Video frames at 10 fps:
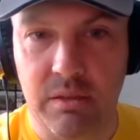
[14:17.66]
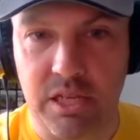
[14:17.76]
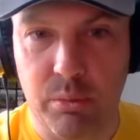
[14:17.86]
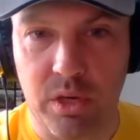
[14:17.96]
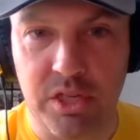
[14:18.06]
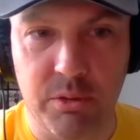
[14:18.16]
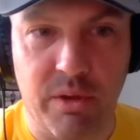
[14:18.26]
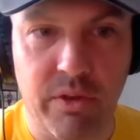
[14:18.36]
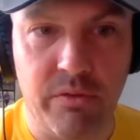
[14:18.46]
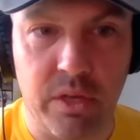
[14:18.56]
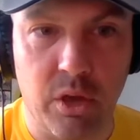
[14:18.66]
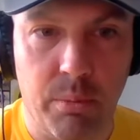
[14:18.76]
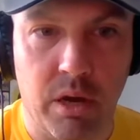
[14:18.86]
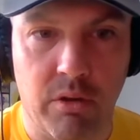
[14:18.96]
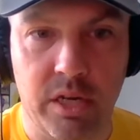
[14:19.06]
This morning to do my 50th
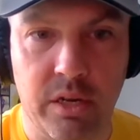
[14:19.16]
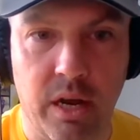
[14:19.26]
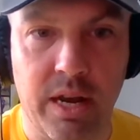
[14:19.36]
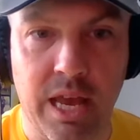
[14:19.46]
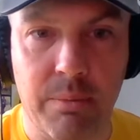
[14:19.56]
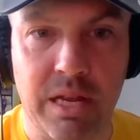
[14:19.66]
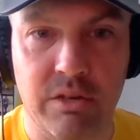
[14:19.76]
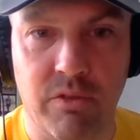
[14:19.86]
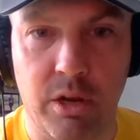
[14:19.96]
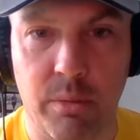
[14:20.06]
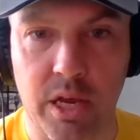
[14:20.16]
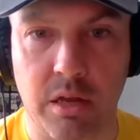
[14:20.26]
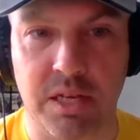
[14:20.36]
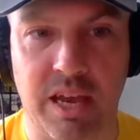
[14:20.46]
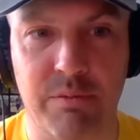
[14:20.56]
not Parkrun at 9 a.m. Had to run on my
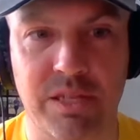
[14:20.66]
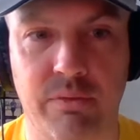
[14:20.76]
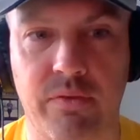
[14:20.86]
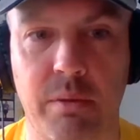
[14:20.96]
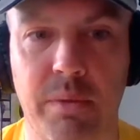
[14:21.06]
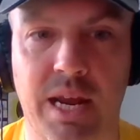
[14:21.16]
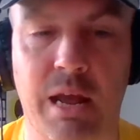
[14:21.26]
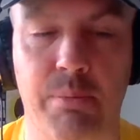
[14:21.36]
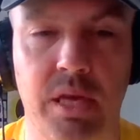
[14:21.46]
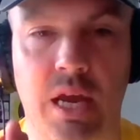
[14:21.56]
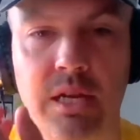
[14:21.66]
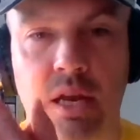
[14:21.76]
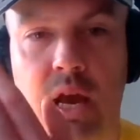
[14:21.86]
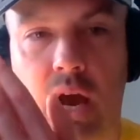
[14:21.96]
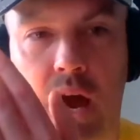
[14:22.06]
own, so gave myself a feminine clap at the end.
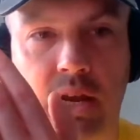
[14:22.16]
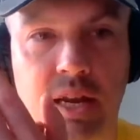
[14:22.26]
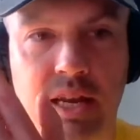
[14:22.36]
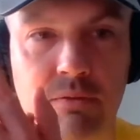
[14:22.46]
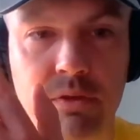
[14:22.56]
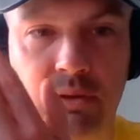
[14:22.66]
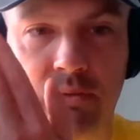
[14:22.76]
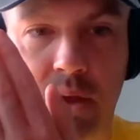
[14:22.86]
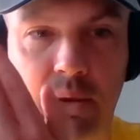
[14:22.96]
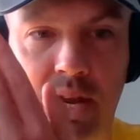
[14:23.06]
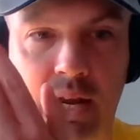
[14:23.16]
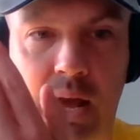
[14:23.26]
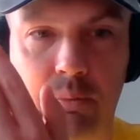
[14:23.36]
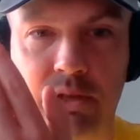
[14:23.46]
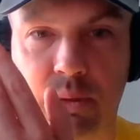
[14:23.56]
I'm going to give you some feminine
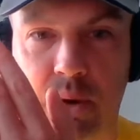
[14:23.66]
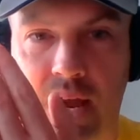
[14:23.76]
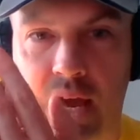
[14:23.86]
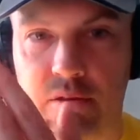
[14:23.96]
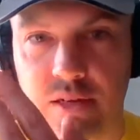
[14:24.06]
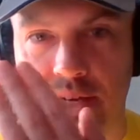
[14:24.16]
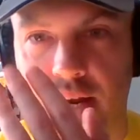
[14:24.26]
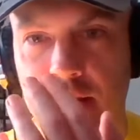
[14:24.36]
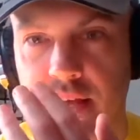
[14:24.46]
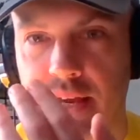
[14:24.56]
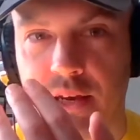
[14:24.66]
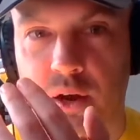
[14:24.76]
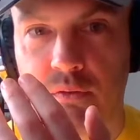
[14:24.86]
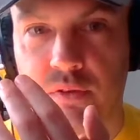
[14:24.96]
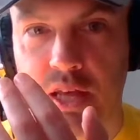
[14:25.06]
clap as well, Catherine Taylor. There you
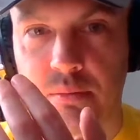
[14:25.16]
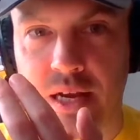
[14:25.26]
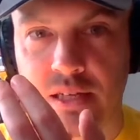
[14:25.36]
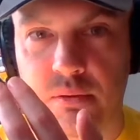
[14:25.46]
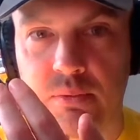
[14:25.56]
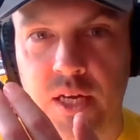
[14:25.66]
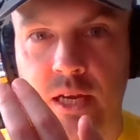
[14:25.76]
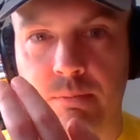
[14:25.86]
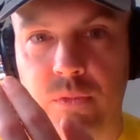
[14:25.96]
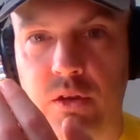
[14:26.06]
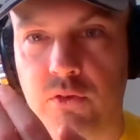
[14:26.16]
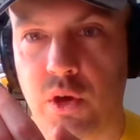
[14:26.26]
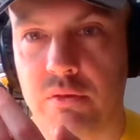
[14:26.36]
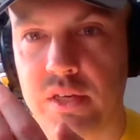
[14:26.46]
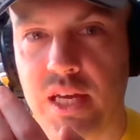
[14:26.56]
go. Hopefully it makes up for
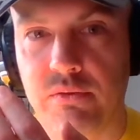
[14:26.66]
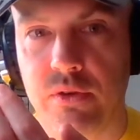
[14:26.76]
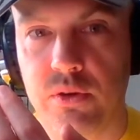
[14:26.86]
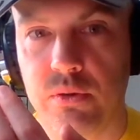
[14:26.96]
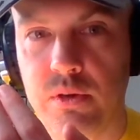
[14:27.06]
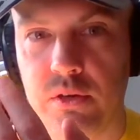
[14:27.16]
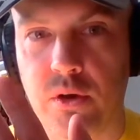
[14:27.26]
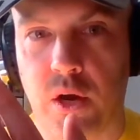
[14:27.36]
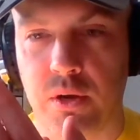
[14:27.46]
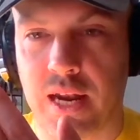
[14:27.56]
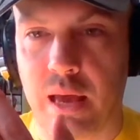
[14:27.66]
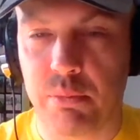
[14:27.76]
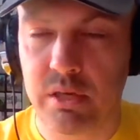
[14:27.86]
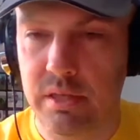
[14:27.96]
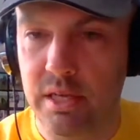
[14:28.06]
you having to give you your own
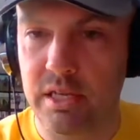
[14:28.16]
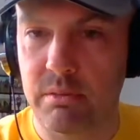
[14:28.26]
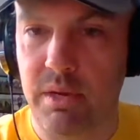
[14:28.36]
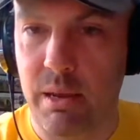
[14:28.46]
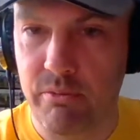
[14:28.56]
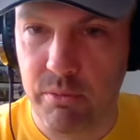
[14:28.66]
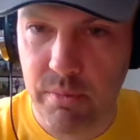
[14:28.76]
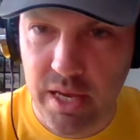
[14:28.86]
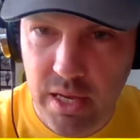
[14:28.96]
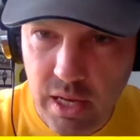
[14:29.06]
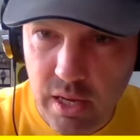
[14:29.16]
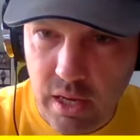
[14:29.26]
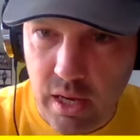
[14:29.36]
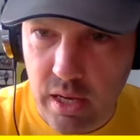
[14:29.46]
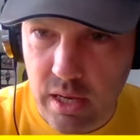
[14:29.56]
clap. Here's some clap from me.
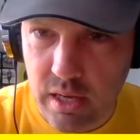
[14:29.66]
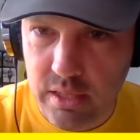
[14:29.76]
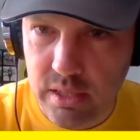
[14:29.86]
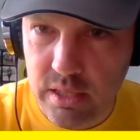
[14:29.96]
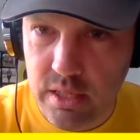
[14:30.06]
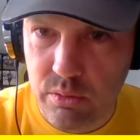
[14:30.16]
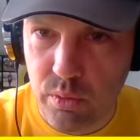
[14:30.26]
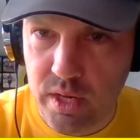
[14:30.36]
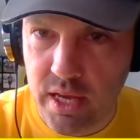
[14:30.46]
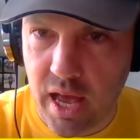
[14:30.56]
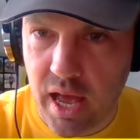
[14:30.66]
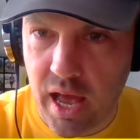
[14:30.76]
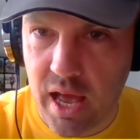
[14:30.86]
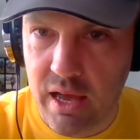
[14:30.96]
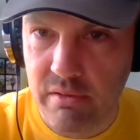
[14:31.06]
And we
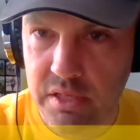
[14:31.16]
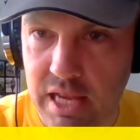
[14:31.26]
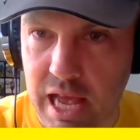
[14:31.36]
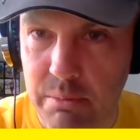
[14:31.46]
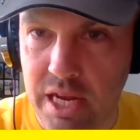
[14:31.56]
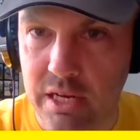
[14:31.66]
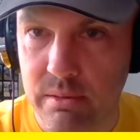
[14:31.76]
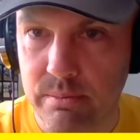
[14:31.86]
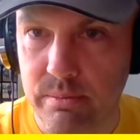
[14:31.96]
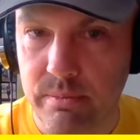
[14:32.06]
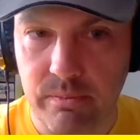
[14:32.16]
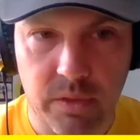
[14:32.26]
have Sam Needham.